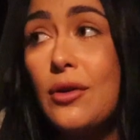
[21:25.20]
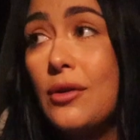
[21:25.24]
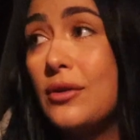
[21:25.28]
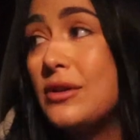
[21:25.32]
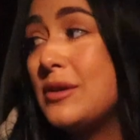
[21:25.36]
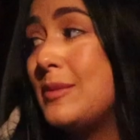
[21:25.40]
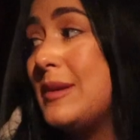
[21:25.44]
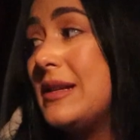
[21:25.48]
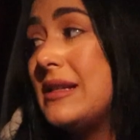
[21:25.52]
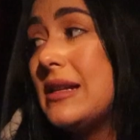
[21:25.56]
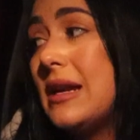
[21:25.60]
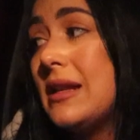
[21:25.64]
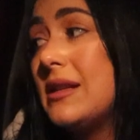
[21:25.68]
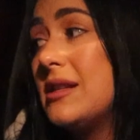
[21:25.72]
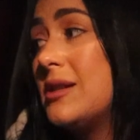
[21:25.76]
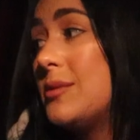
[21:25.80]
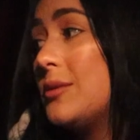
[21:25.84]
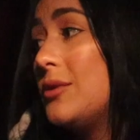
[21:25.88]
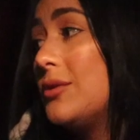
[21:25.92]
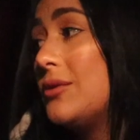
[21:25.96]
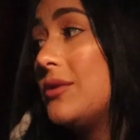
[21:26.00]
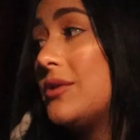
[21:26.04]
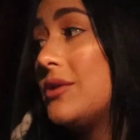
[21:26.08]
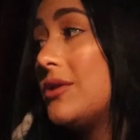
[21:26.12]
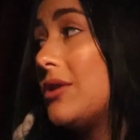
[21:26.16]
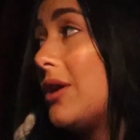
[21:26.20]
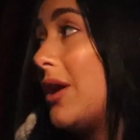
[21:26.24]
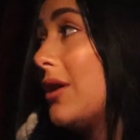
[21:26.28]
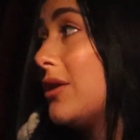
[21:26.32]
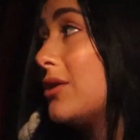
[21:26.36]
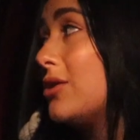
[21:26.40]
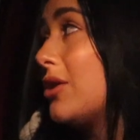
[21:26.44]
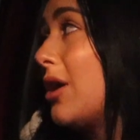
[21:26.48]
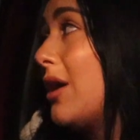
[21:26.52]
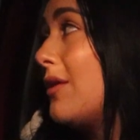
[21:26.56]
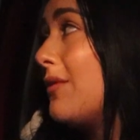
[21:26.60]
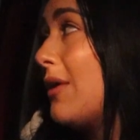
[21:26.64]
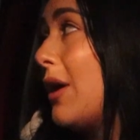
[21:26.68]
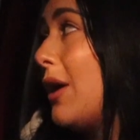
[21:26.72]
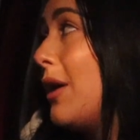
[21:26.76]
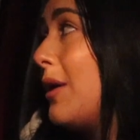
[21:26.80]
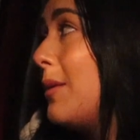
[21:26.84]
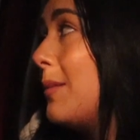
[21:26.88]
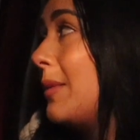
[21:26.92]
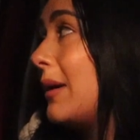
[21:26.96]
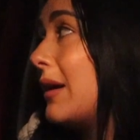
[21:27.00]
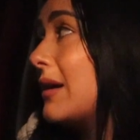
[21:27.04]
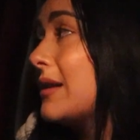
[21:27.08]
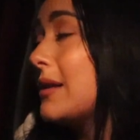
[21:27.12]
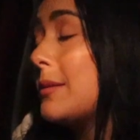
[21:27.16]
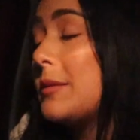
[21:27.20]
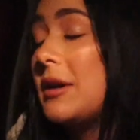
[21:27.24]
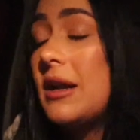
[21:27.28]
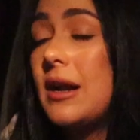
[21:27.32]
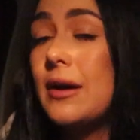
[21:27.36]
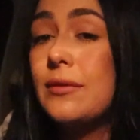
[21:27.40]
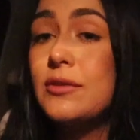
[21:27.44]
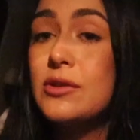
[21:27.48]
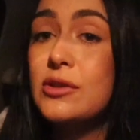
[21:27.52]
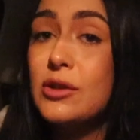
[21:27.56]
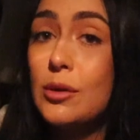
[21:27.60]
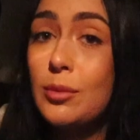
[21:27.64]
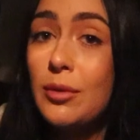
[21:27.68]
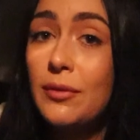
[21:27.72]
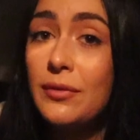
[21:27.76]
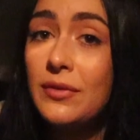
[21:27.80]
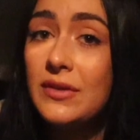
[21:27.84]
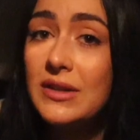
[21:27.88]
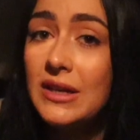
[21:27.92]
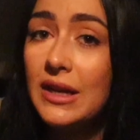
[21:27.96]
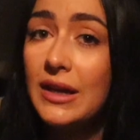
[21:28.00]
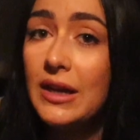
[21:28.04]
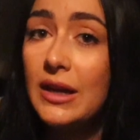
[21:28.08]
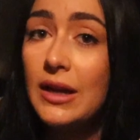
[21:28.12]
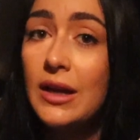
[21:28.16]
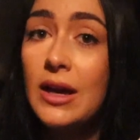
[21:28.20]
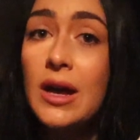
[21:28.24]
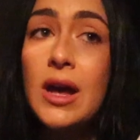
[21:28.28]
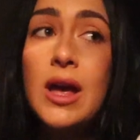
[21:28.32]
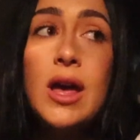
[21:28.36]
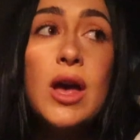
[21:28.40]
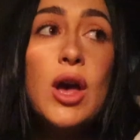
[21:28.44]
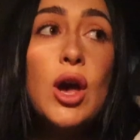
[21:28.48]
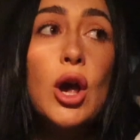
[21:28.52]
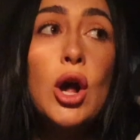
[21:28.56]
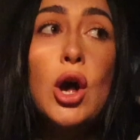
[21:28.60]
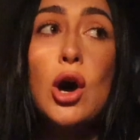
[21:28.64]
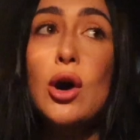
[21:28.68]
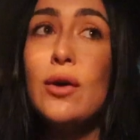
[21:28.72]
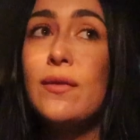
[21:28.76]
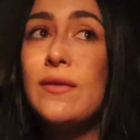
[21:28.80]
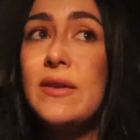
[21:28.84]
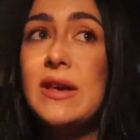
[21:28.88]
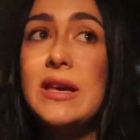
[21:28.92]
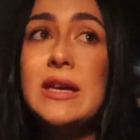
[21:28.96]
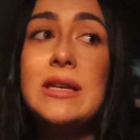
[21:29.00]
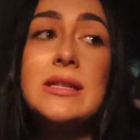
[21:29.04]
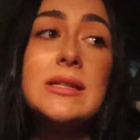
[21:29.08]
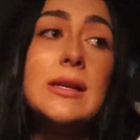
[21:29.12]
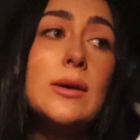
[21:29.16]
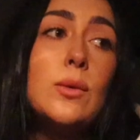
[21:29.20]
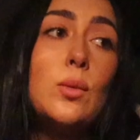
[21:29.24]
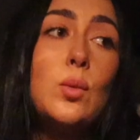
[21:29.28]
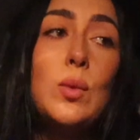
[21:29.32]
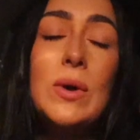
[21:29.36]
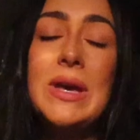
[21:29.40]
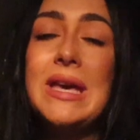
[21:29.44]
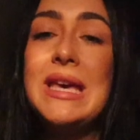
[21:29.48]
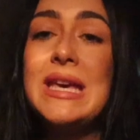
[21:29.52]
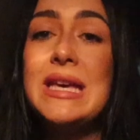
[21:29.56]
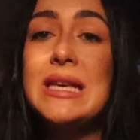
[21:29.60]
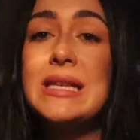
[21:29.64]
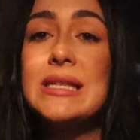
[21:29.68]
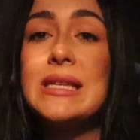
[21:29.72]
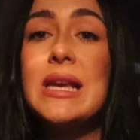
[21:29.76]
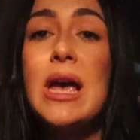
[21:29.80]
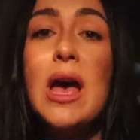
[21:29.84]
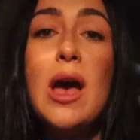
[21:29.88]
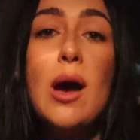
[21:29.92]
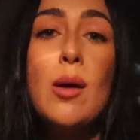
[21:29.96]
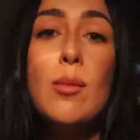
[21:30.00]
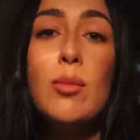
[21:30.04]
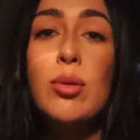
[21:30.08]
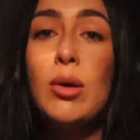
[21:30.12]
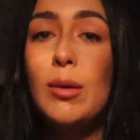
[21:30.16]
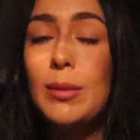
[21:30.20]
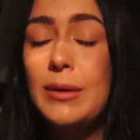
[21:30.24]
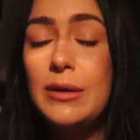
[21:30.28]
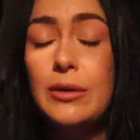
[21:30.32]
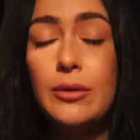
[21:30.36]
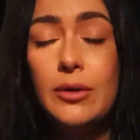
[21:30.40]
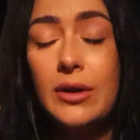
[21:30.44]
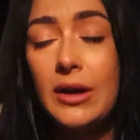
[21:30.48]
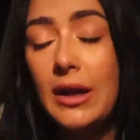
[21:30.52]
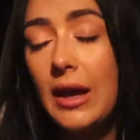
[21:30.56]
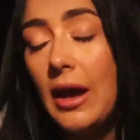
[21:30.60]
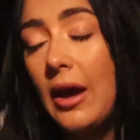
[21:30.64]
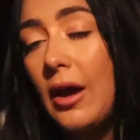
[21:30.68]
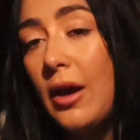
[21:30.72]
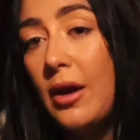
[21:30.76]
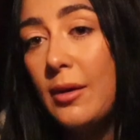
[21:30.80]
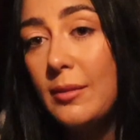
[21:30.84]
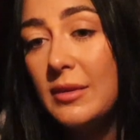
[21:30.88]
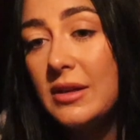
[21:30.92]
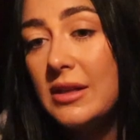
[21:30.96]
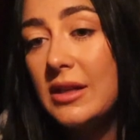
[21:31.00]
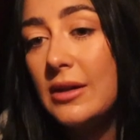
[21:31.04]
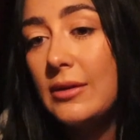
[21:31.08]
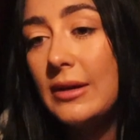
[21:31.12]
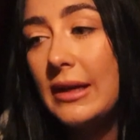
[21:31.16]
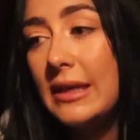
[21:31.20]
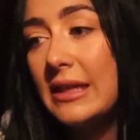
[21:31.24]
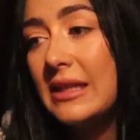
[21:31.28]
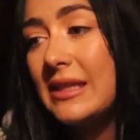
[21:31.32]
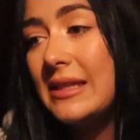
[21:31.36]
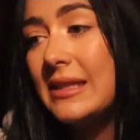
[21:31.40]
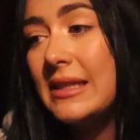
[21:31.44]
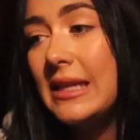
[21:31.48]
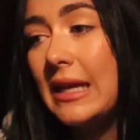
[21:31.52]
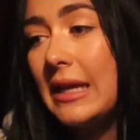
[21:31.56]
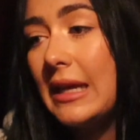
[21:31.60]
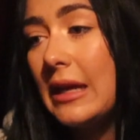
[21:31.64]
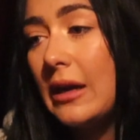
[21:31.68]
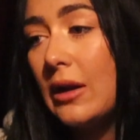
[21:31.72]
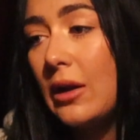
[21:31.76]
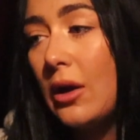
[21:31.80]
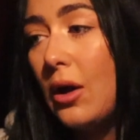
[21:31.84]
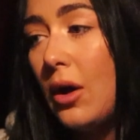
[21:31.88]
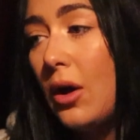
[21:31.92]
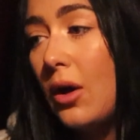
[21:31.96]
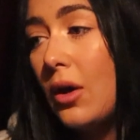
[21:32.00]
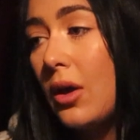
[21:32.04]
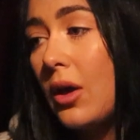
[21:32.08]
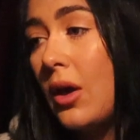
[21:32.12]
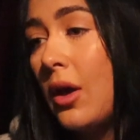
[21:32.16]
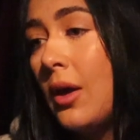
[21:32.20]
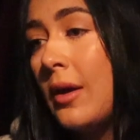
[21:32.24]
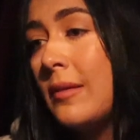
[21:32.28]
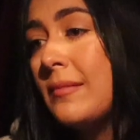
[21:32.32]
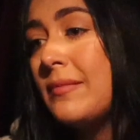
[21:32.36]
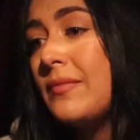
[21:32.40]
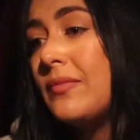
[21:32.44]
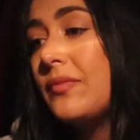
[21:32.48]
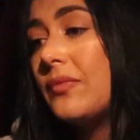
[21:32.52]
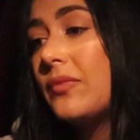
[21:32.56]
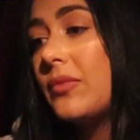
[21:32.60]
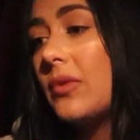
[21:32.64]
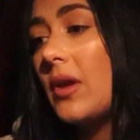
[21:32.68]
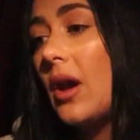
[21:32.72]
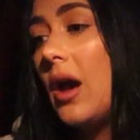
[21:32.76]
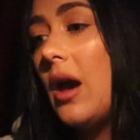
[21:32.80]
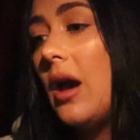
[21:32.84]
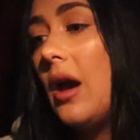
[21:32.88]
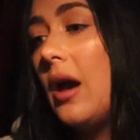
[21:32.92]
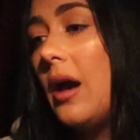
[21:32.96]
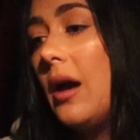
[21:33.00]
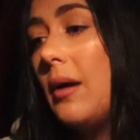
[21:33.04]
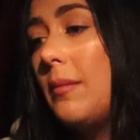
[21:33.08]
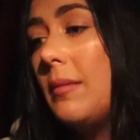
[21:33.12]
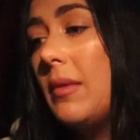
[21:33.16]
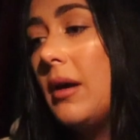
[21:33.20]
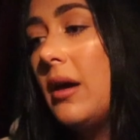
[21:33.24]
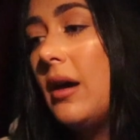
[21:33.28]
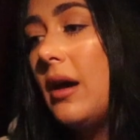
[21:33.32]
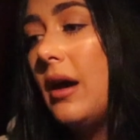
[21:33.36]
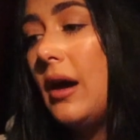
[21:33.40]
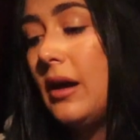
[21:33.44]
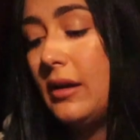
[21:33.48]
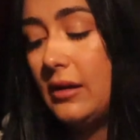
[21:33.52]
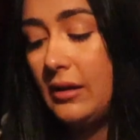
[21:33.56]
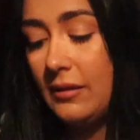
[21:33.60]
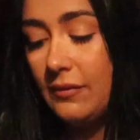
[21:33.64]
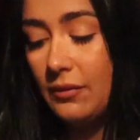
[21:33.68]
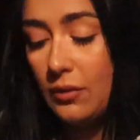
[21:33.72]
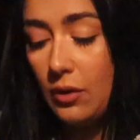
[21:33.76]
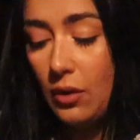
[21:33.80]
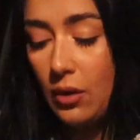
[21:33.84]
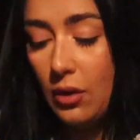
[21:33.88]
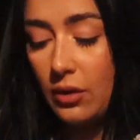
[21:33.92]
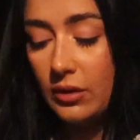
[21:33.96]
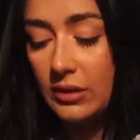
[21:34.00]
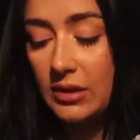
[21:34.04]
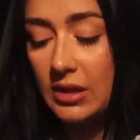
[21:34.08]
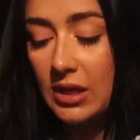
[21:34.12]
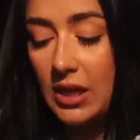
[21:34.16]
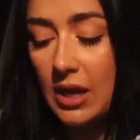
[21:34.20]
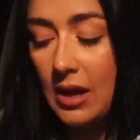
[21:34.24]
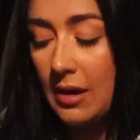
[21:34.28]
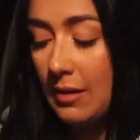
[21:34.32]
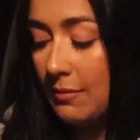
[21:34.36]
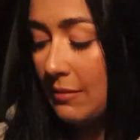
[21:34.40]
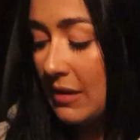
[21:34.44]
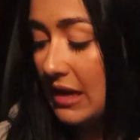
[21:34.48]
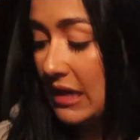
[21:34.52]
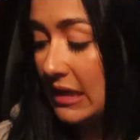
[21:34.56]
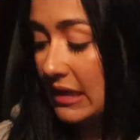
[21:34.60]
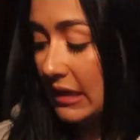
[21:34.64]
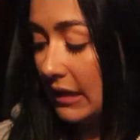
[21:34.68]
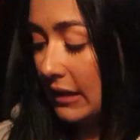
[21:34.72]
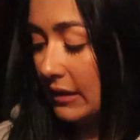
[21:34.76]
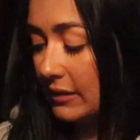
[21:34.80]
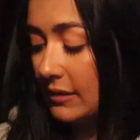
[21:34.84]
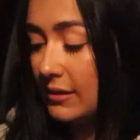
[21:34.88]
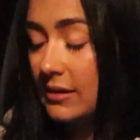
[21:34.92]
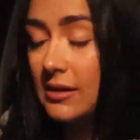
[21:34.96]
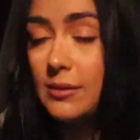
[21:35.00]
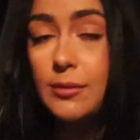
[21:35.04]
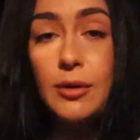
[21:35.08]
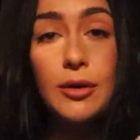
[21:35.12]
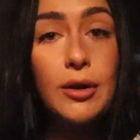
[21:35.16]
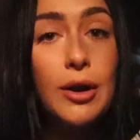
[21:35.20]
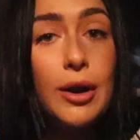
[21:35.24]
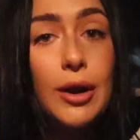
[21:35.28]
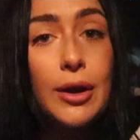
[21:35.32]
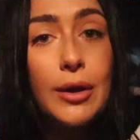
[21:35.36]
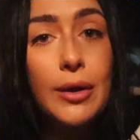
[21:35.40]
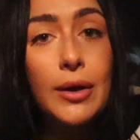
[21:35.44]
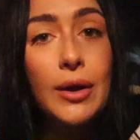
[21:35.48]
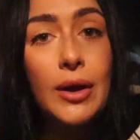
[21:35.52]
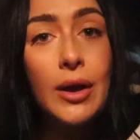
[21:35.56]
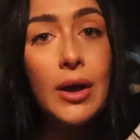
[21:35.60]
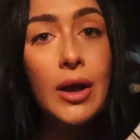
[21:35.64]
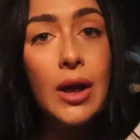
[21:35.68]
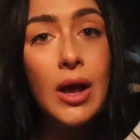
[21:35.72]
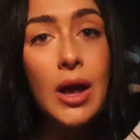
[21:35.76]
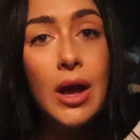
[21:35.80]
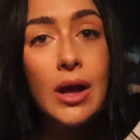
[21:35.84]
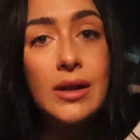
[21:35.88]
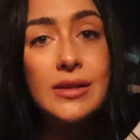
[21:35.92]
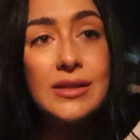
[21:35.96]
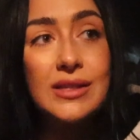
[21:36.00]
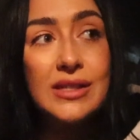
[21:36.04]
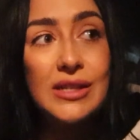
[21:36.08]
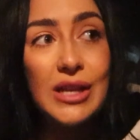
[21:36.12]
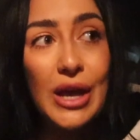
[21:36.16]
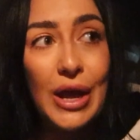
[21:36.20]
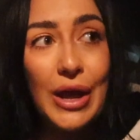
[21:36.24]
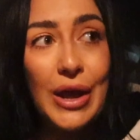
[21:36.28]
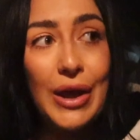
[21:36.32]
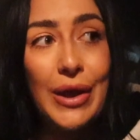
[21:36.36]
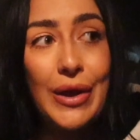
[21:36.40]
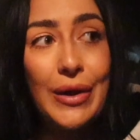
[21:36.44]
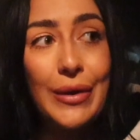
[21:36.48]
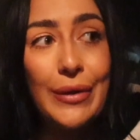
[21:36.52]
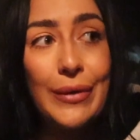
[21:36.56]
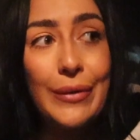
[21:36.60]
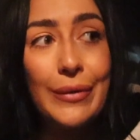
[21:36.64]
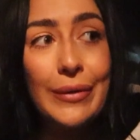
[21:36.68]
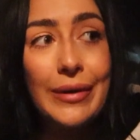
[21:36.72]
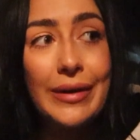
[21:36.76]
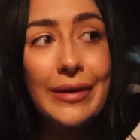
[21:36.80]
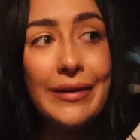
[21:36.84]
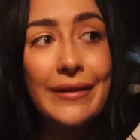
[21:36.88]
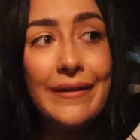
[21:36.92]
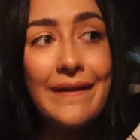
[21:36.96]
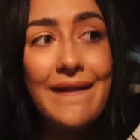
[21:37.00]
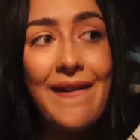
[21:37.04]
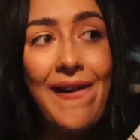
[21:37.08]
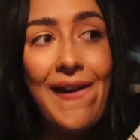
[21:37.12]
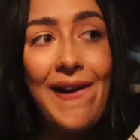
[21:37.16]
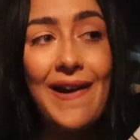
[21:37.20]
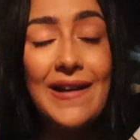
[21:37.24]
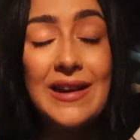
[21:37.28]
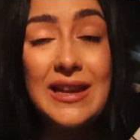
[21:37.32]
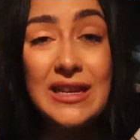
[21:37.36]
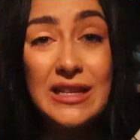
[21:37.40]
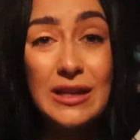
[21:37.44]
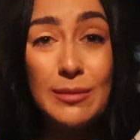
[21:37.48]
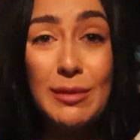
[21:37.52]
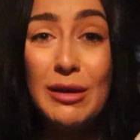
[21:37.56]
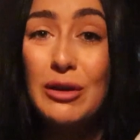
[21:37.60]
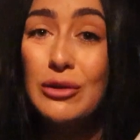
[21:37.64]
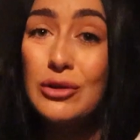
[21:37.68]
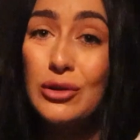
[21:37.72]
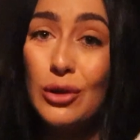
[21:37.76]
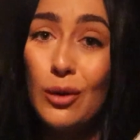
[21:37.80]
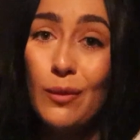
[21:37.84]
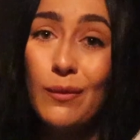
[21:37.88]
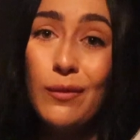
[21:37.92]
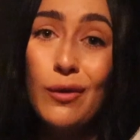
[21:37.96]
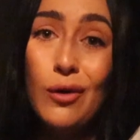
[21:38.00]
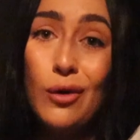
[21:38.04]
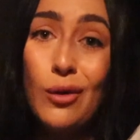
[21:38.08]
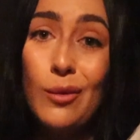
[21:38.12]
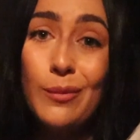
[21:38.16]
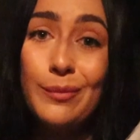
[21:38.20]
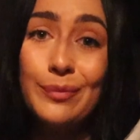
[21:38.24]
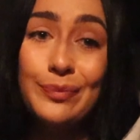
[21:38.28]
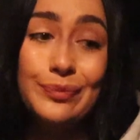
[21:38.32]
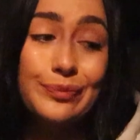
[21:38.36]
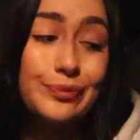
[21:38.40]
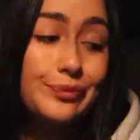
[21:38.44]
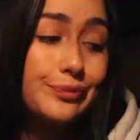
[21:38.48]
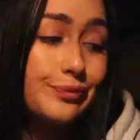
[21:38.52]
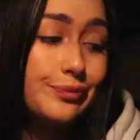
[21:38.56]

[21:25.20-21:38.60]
got to be sensible and start the drive home because I'm going to have to stop off for dinner, coffees, wheeze, probably not going to get home until like 7 o'clock. And I've got meetings tomorrow, so I need to be on top form.